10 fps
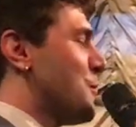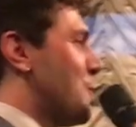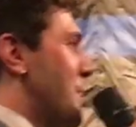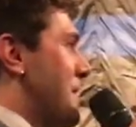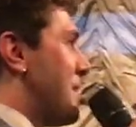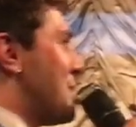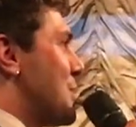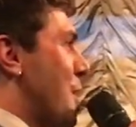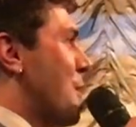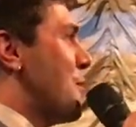with
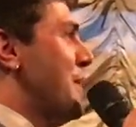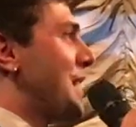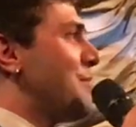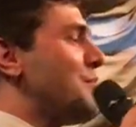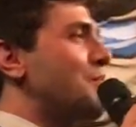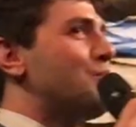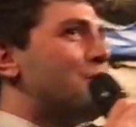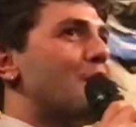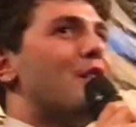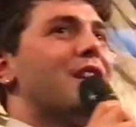Stockholm, and I
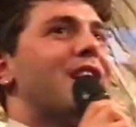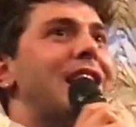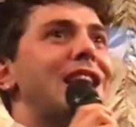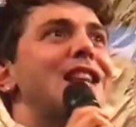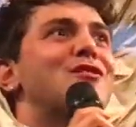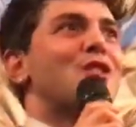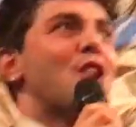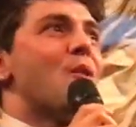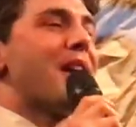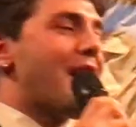thought, I need to
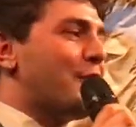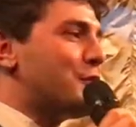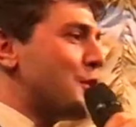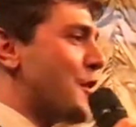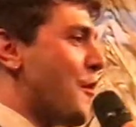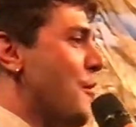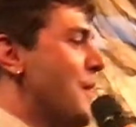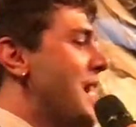go, I have to go.